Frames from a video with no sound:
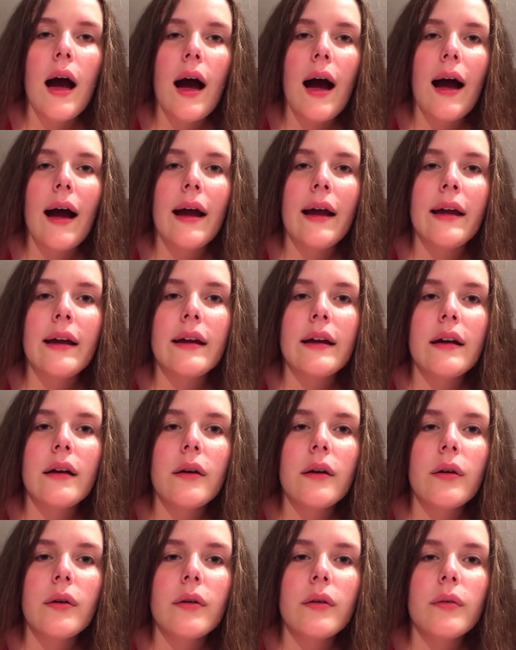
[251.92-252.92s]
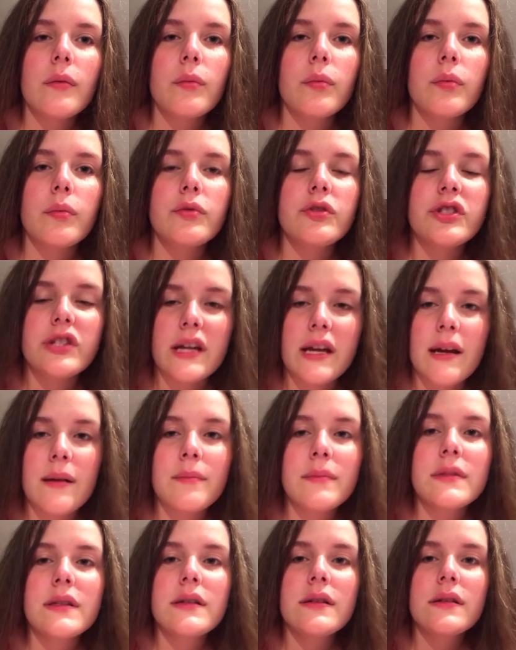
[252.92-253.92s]
I
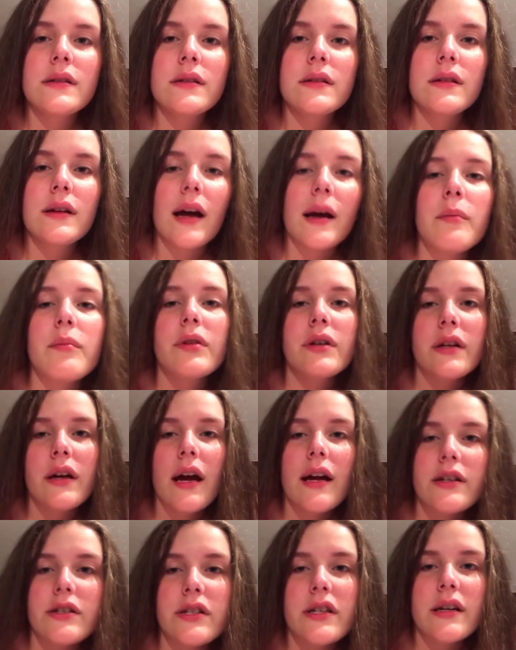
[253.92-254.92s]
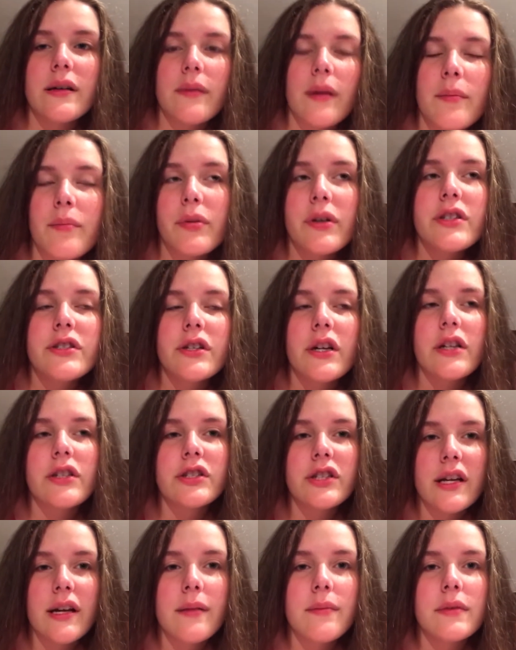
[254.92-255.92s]
jammed. I'm pretty. I jam. I'm pretty sure I
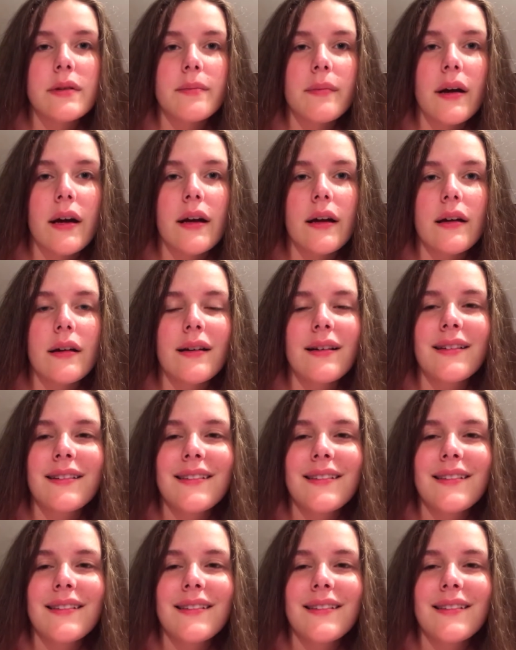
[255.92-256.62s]
jammed my.